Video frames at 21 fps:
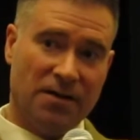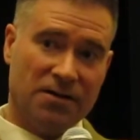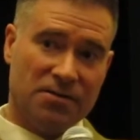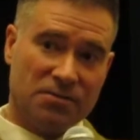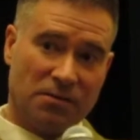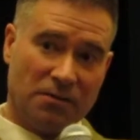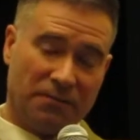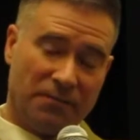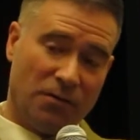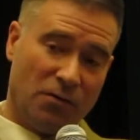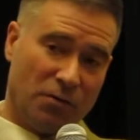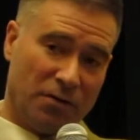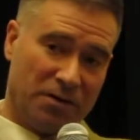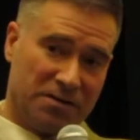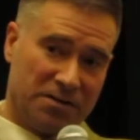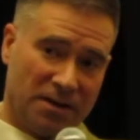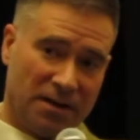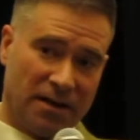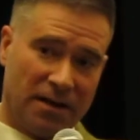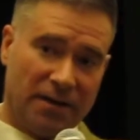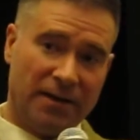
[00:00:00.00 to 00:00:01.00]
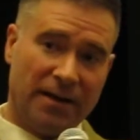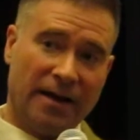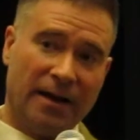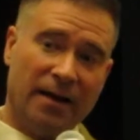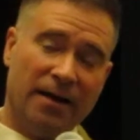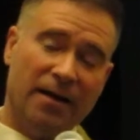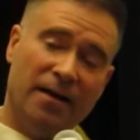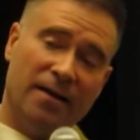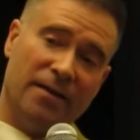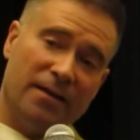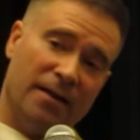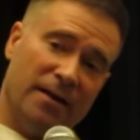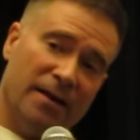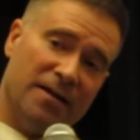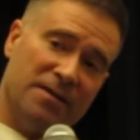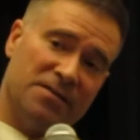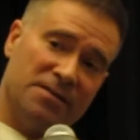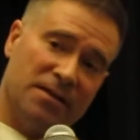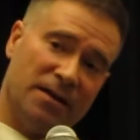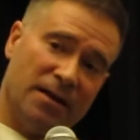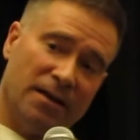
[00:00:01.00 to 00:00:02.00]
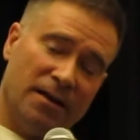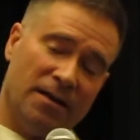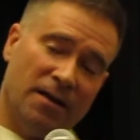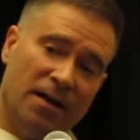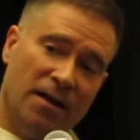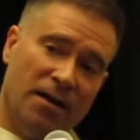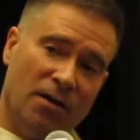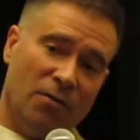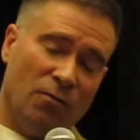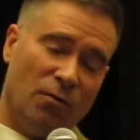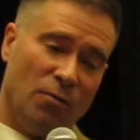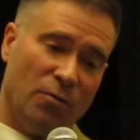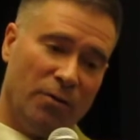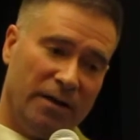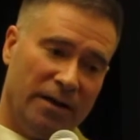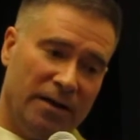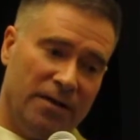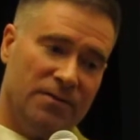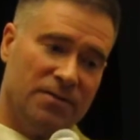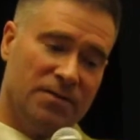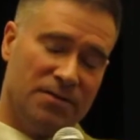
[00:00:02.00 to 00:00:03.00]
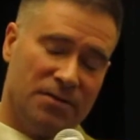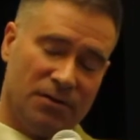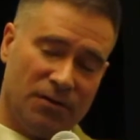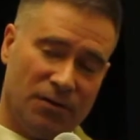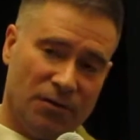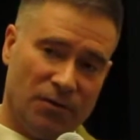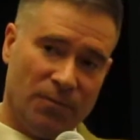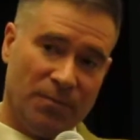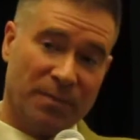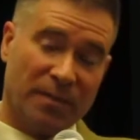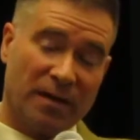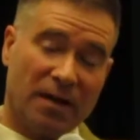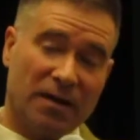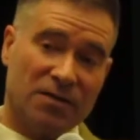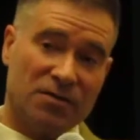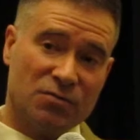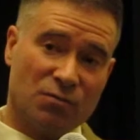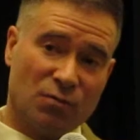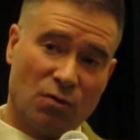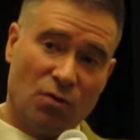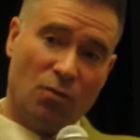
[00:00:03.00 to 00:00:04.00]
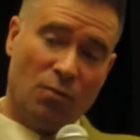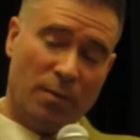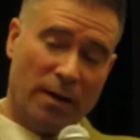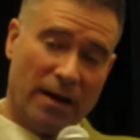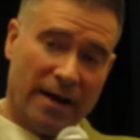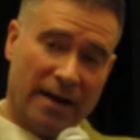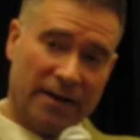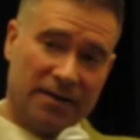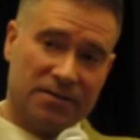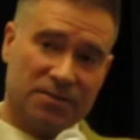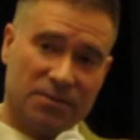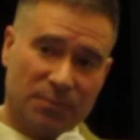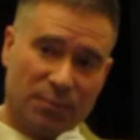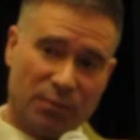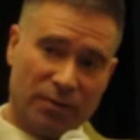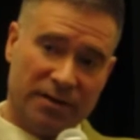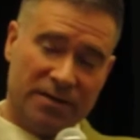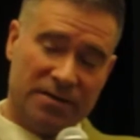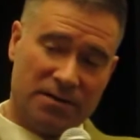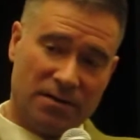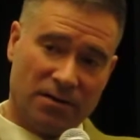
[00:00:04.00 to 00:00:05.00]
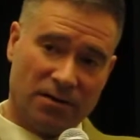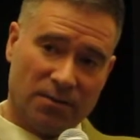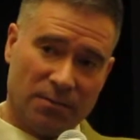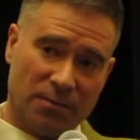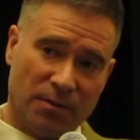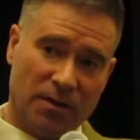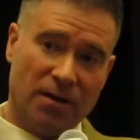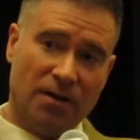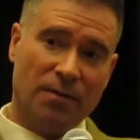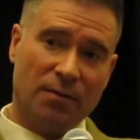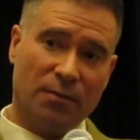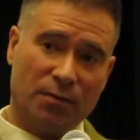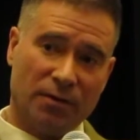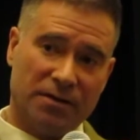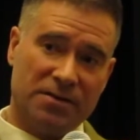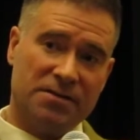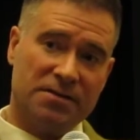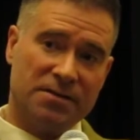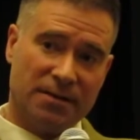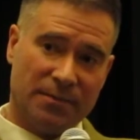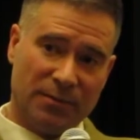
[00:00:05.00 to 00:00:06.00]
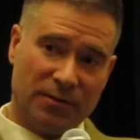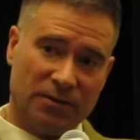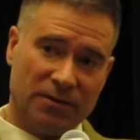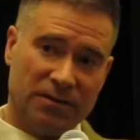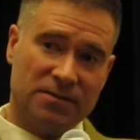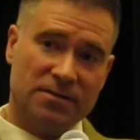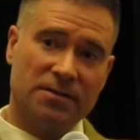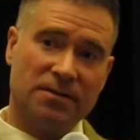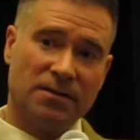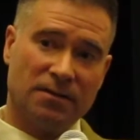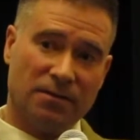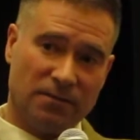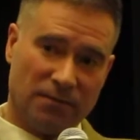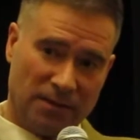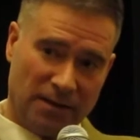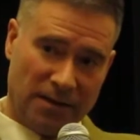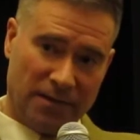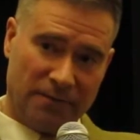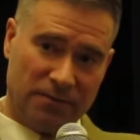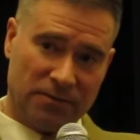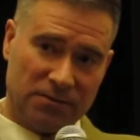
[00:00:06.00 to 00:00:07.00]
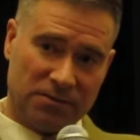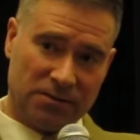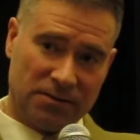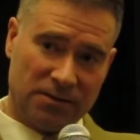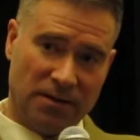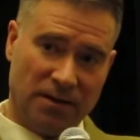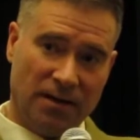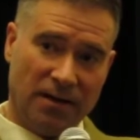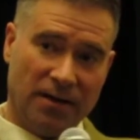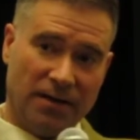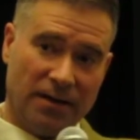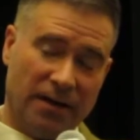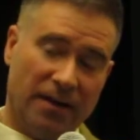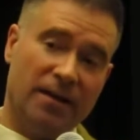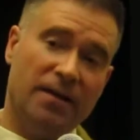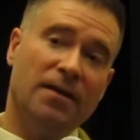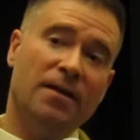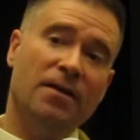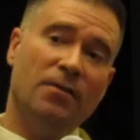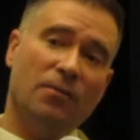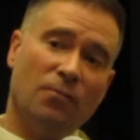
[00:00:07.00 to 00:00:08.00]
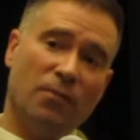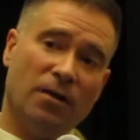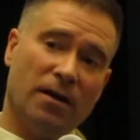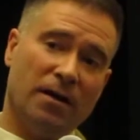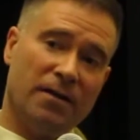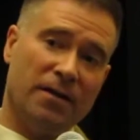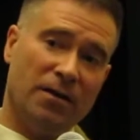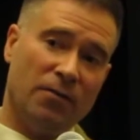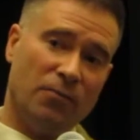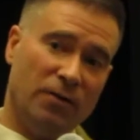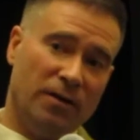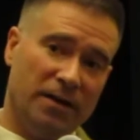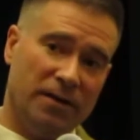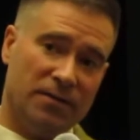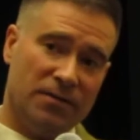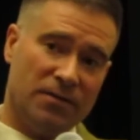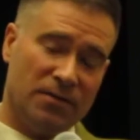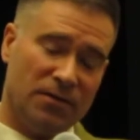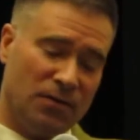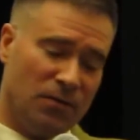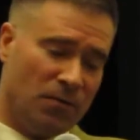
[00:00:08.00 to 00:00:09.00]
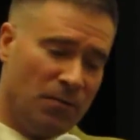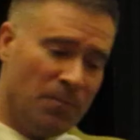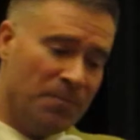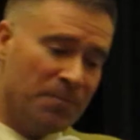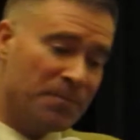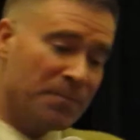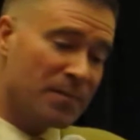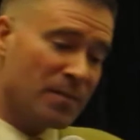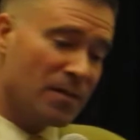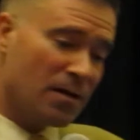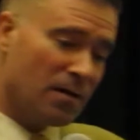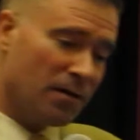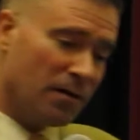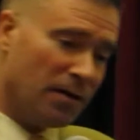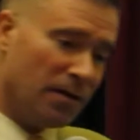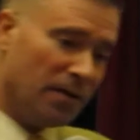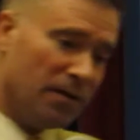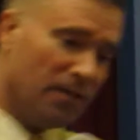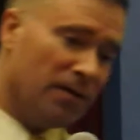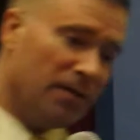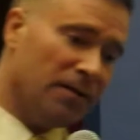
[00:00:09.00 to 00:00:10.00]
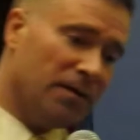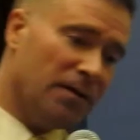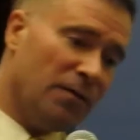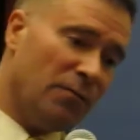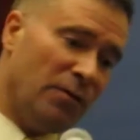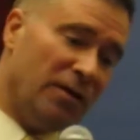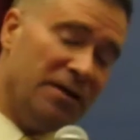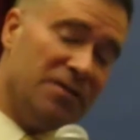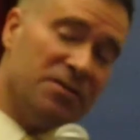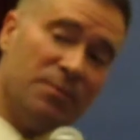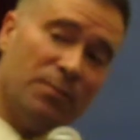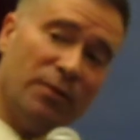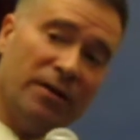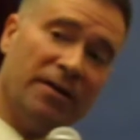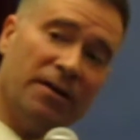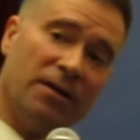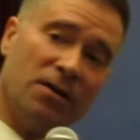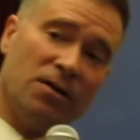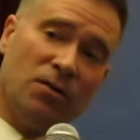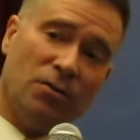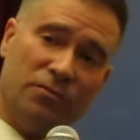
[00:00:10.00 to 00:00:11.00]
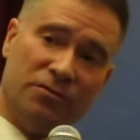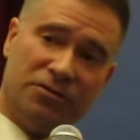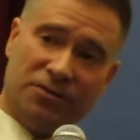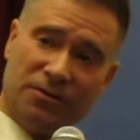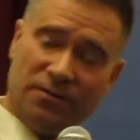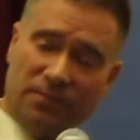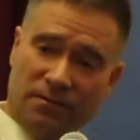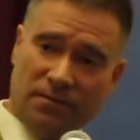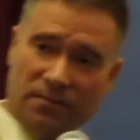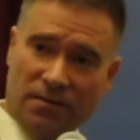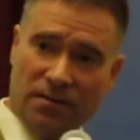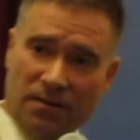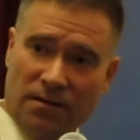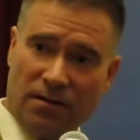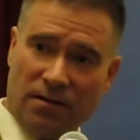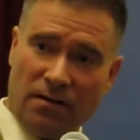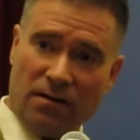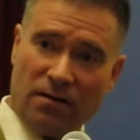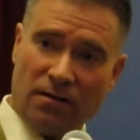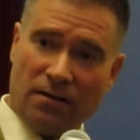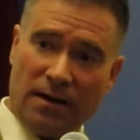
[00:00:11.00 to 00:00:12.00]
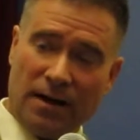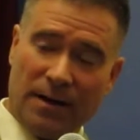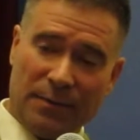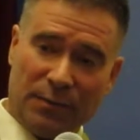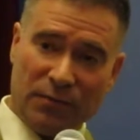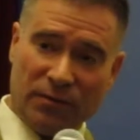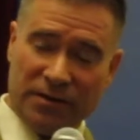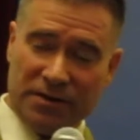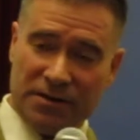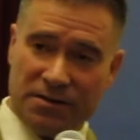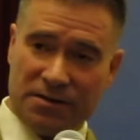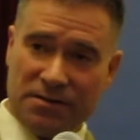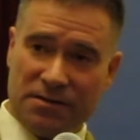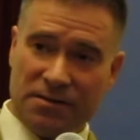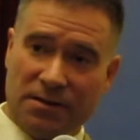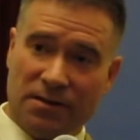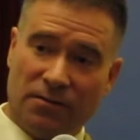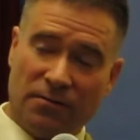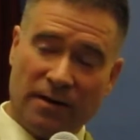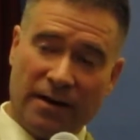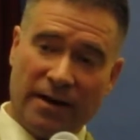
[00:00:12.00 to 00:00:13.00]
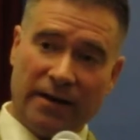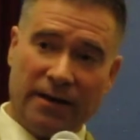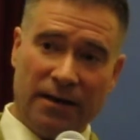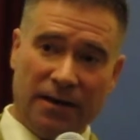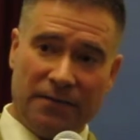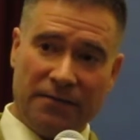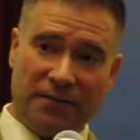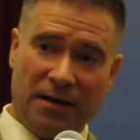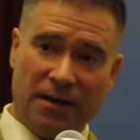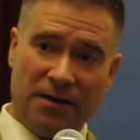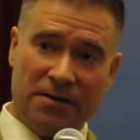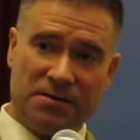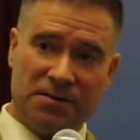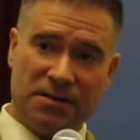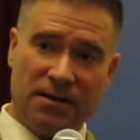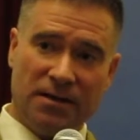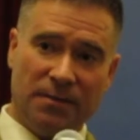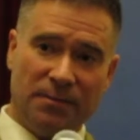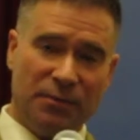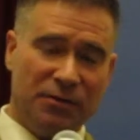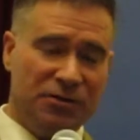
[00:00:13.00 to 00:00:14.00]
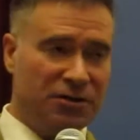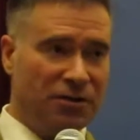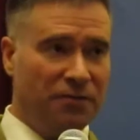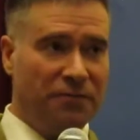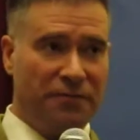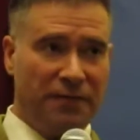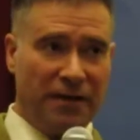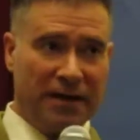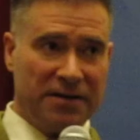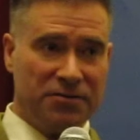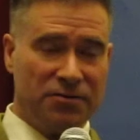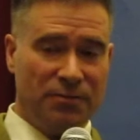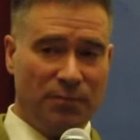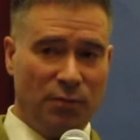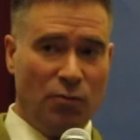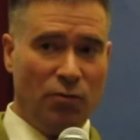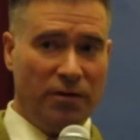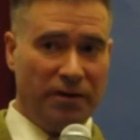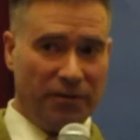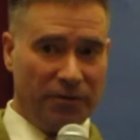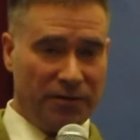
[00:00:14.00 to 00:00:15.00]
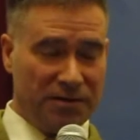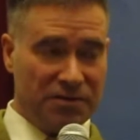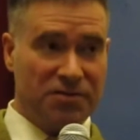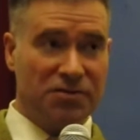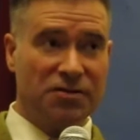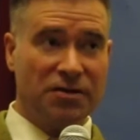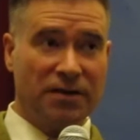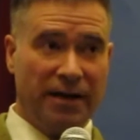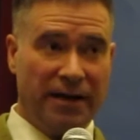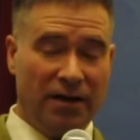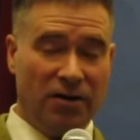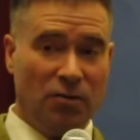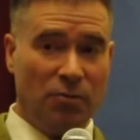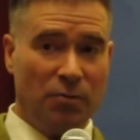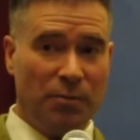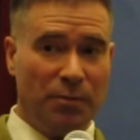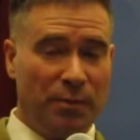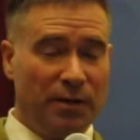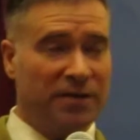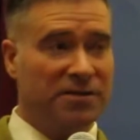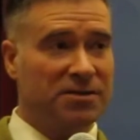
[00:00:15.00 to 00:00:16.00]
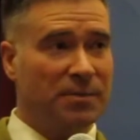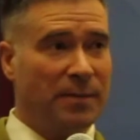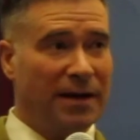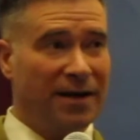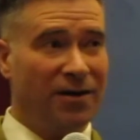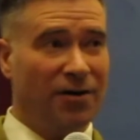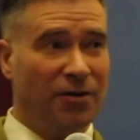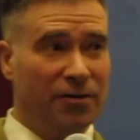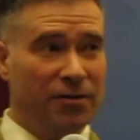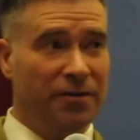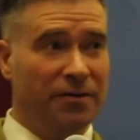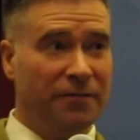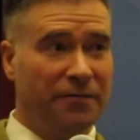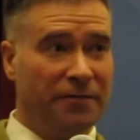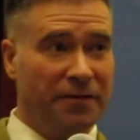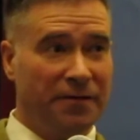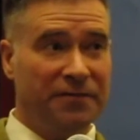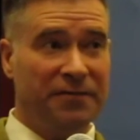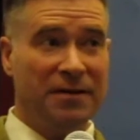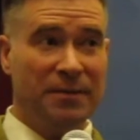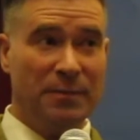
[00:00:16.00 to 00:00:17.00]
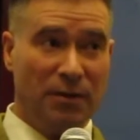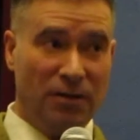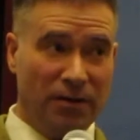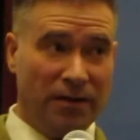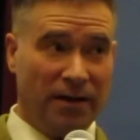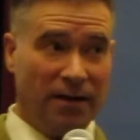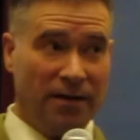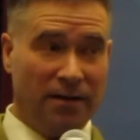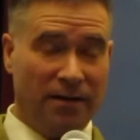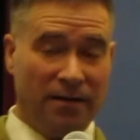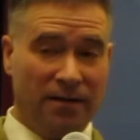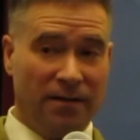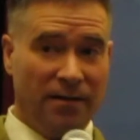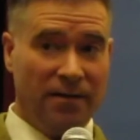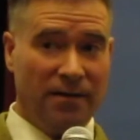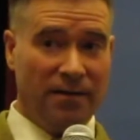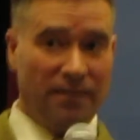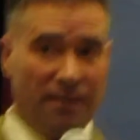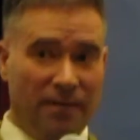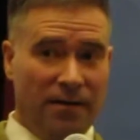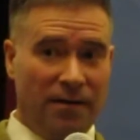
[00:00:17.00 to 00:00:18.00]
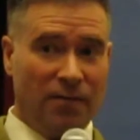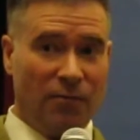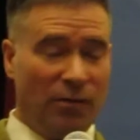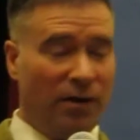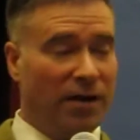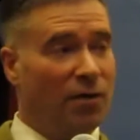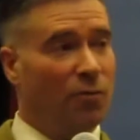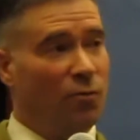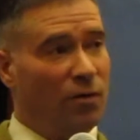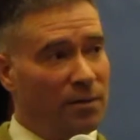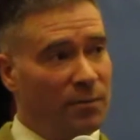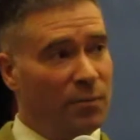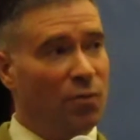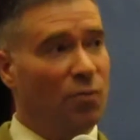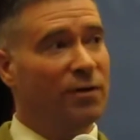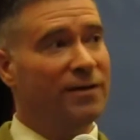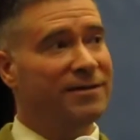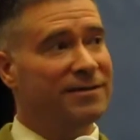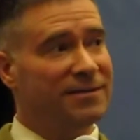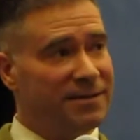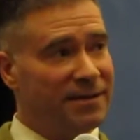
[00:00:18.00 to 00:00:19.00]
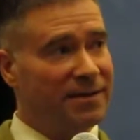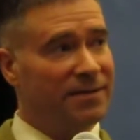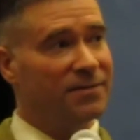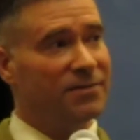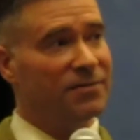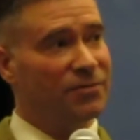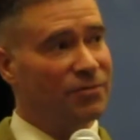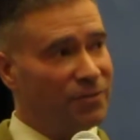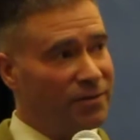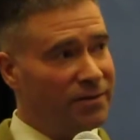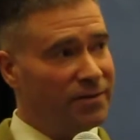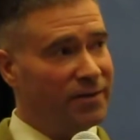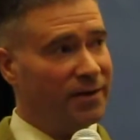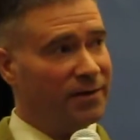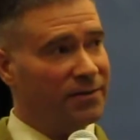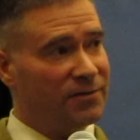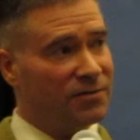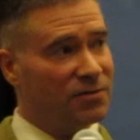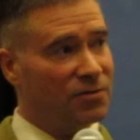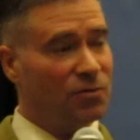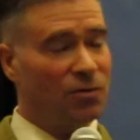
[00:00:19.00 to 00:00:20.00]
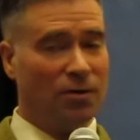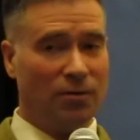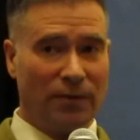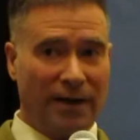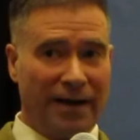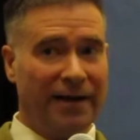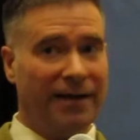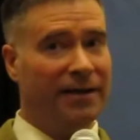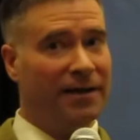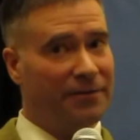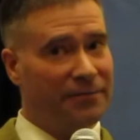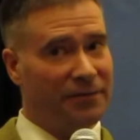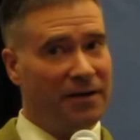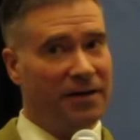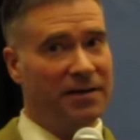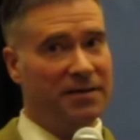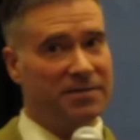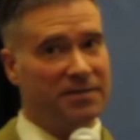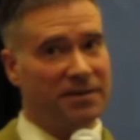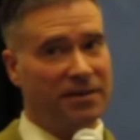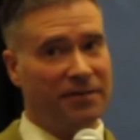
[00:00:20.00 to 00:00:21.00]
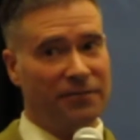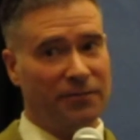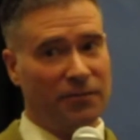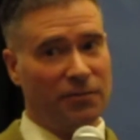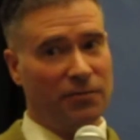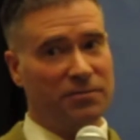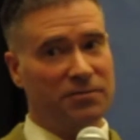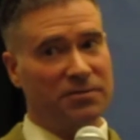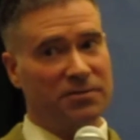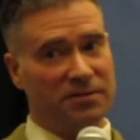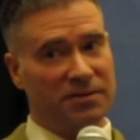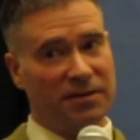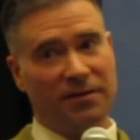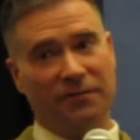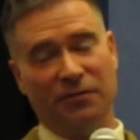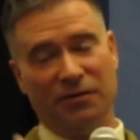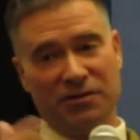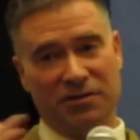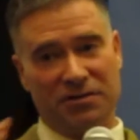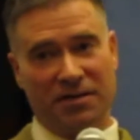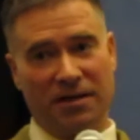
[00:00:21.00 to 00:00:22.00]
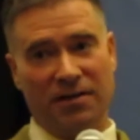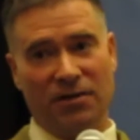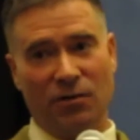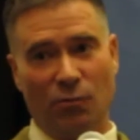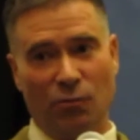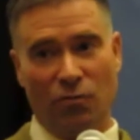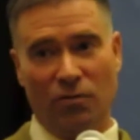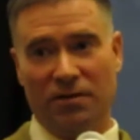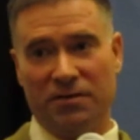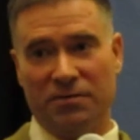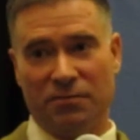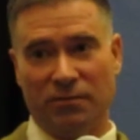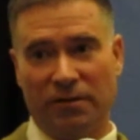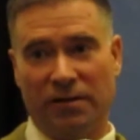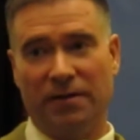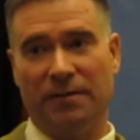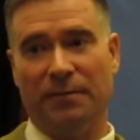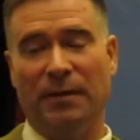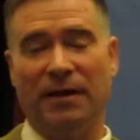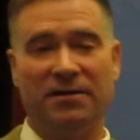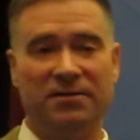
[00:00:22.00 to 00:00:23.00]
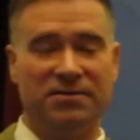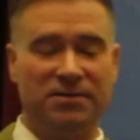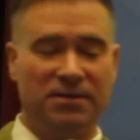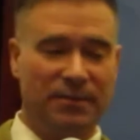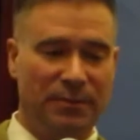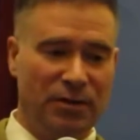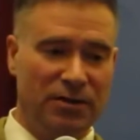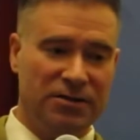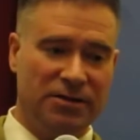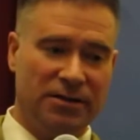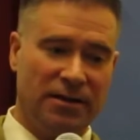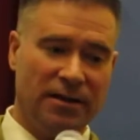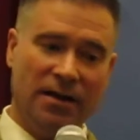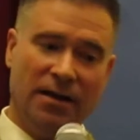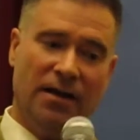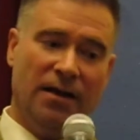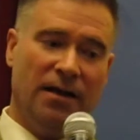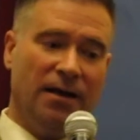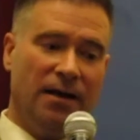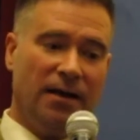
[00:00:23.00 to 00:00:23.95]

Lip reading: So I'm focusing on that. Then I said what we need to do is roll back to pre-TARP, pre-stimulus levels. Then what I think we need to do, we need to bring to closure our operations in Iraq and Afghanistan. But facts are important. This is going to help, but it's about 150 billion. We got a 1.6 trillion. So Iraq and Afghanistan, for those who say if we just end the wars, we're going to balance the budget.